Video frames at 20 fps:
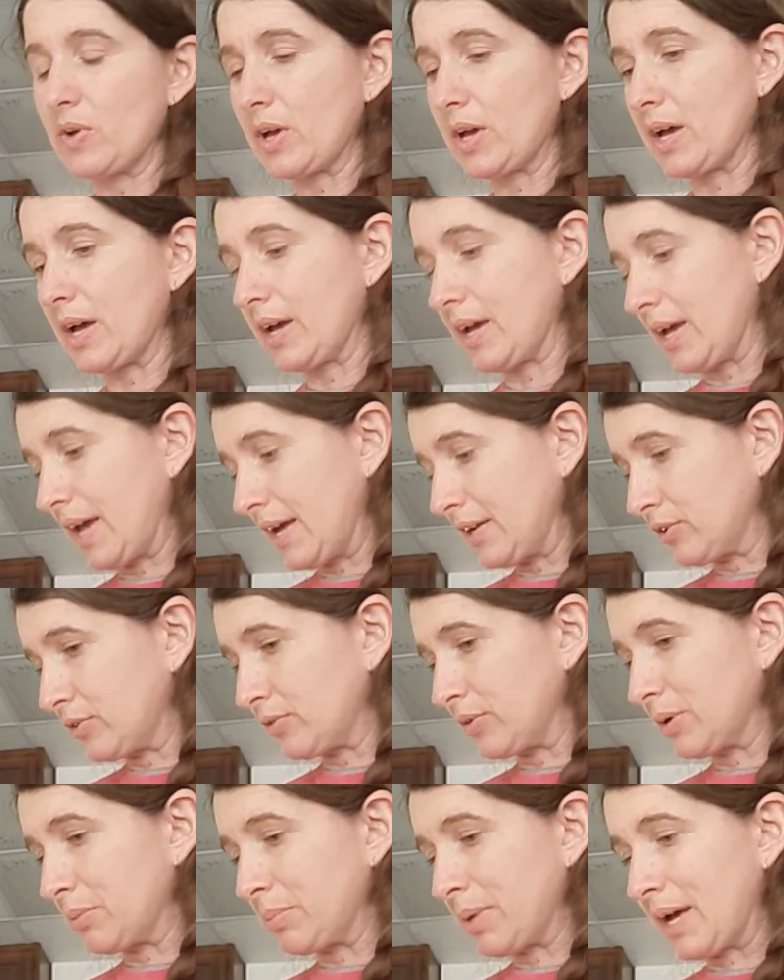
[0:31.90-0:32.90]
I had to
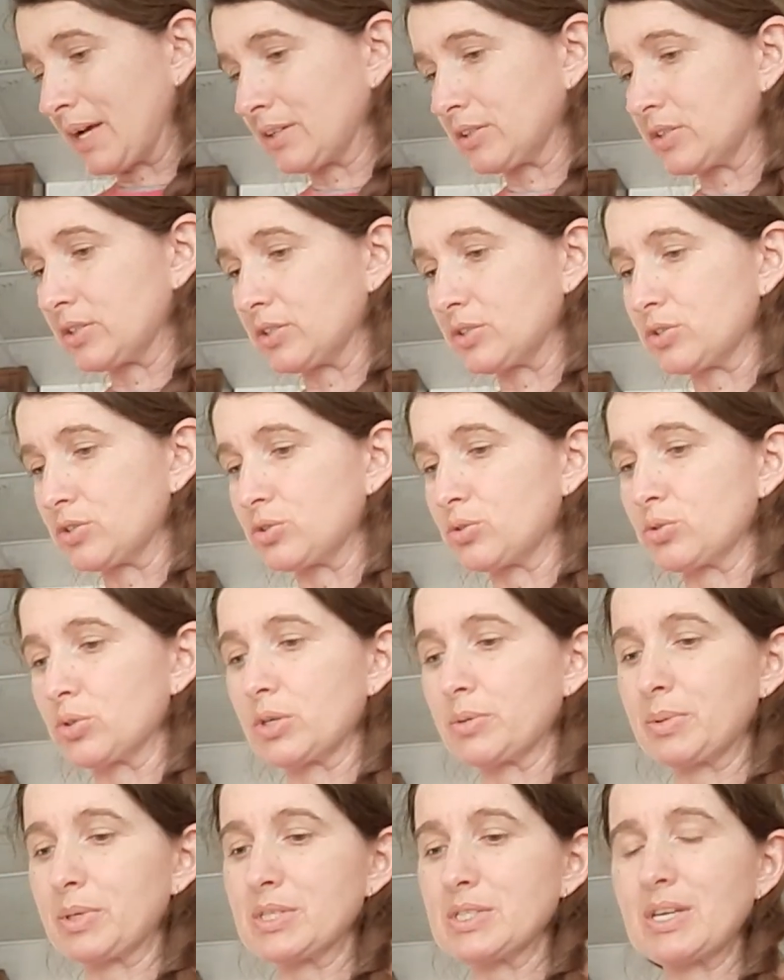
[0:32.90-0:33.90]
run back to the store
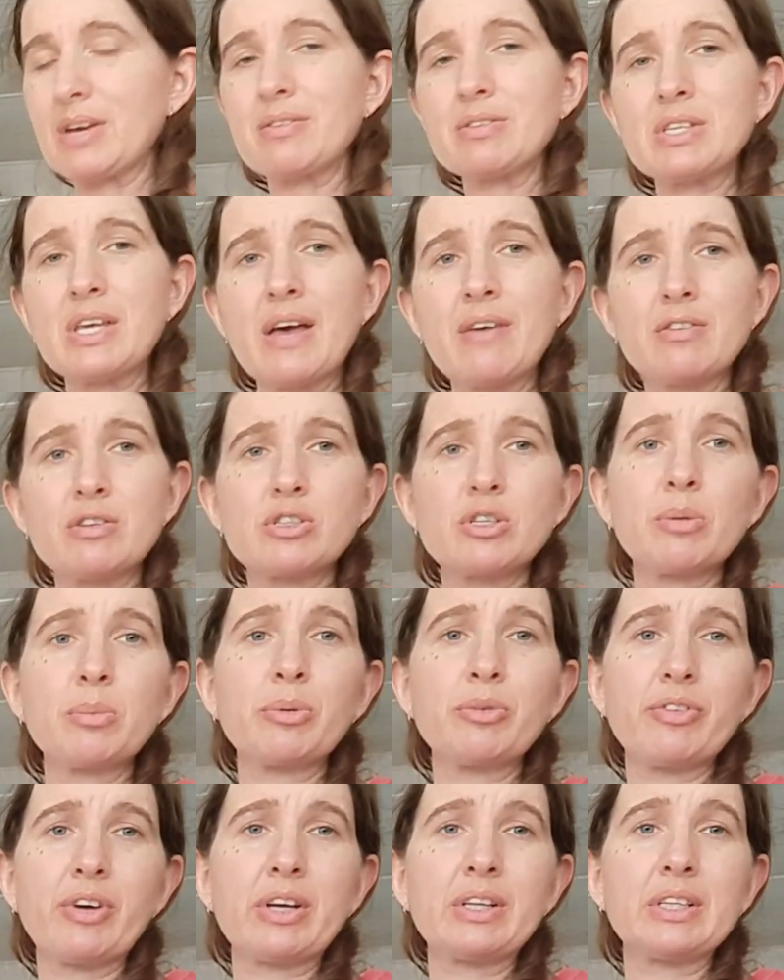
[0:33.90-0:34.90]
because I was having trouble
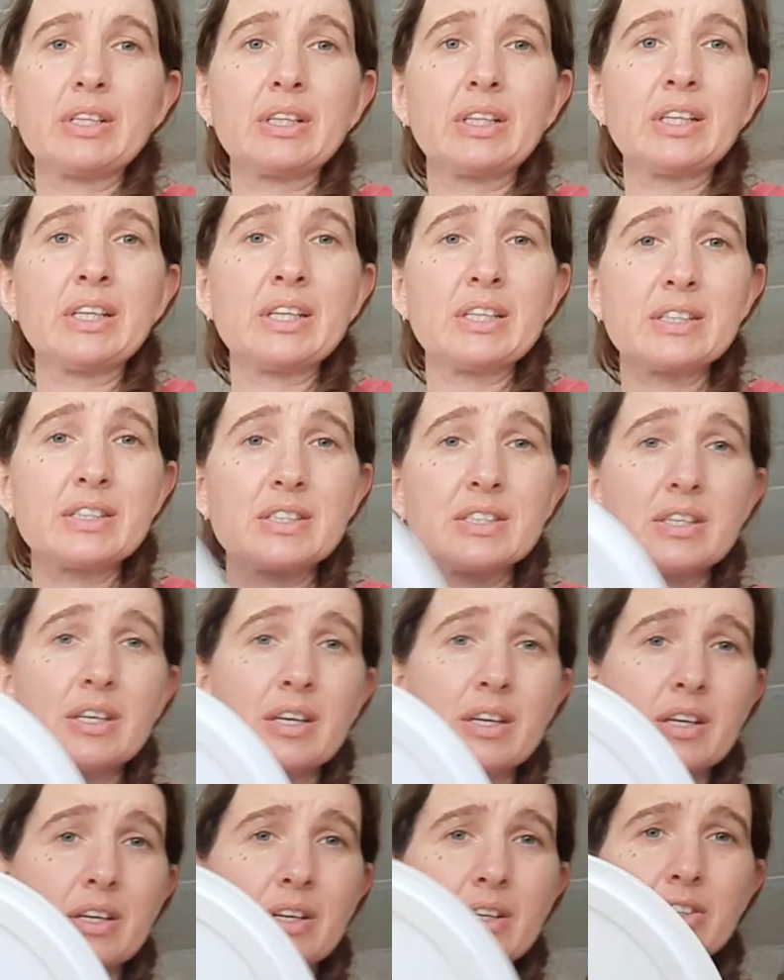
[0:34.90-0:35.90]
finding lids,
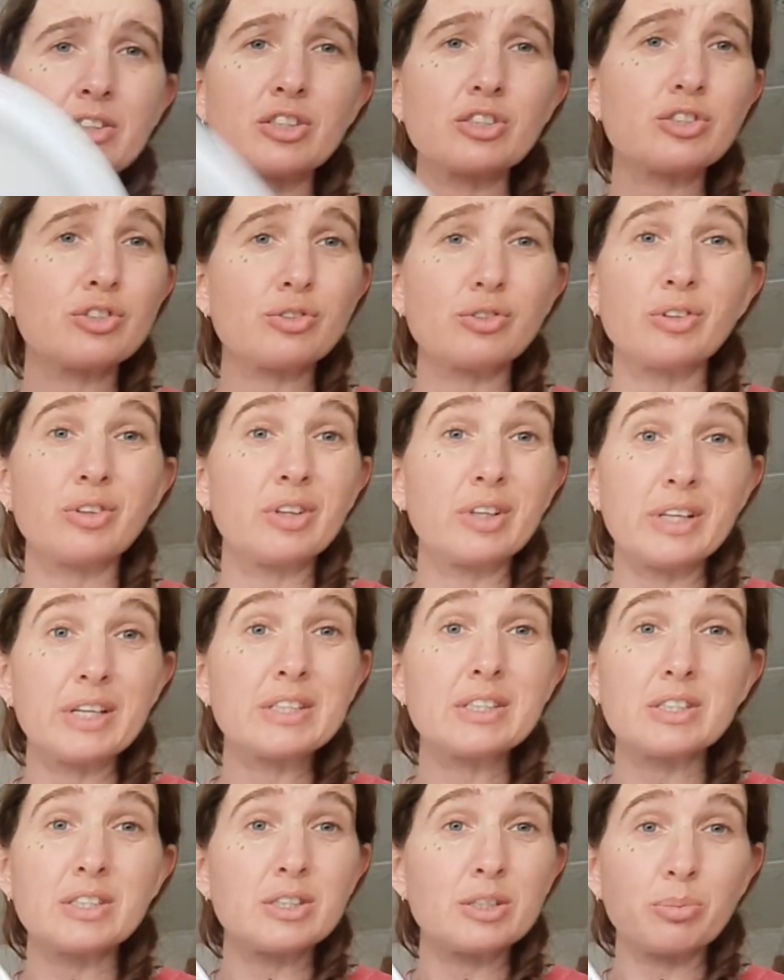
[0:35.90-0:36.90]
just
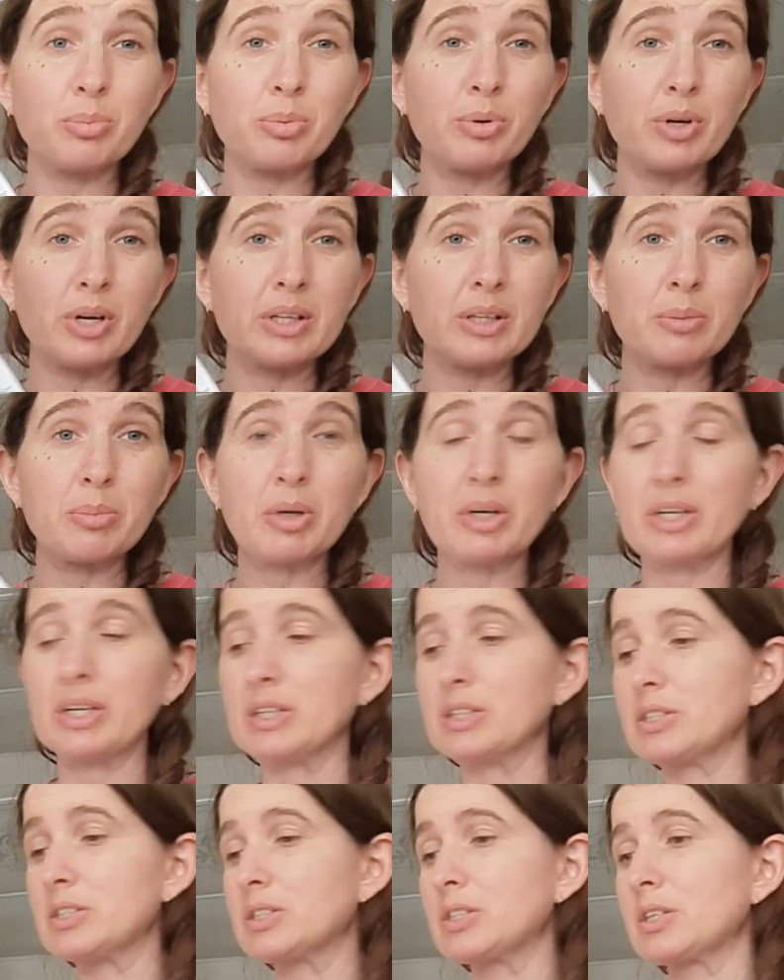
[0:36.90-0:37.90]
lids to put on the
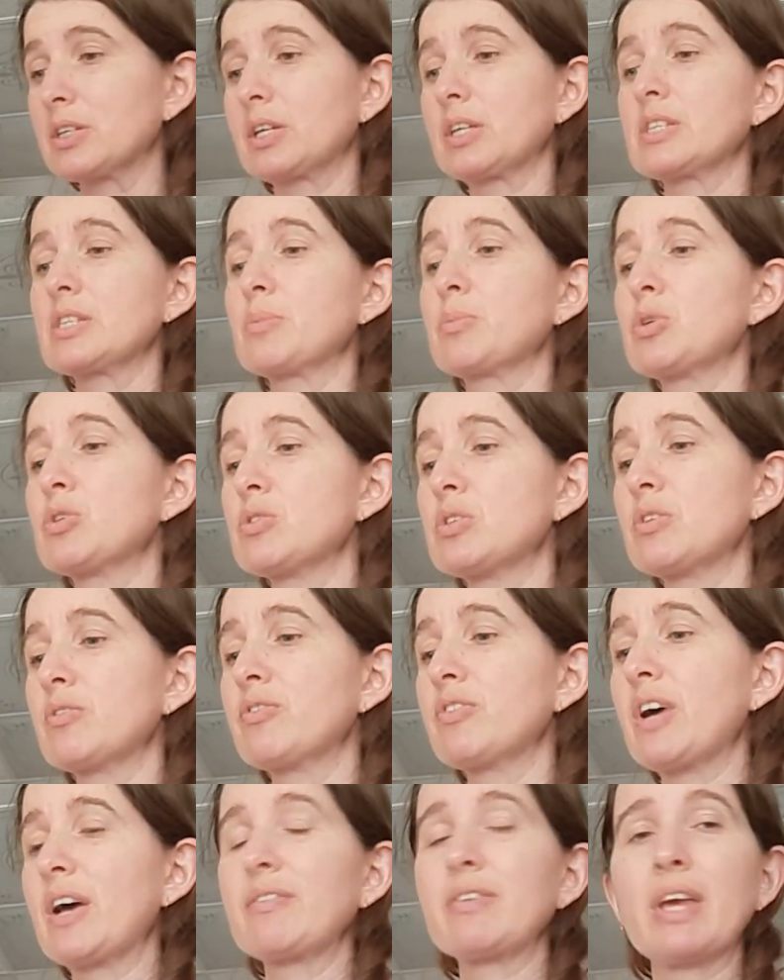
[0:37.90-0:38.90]
buckets, because I'm using
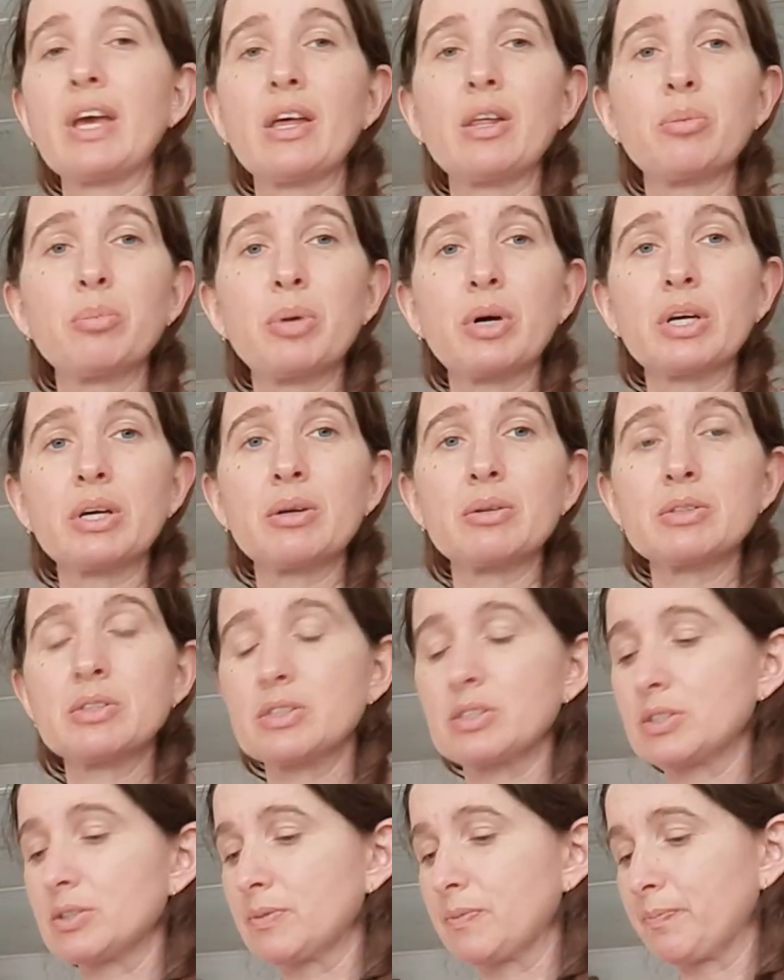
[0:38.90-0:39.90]
5-gallon buckets.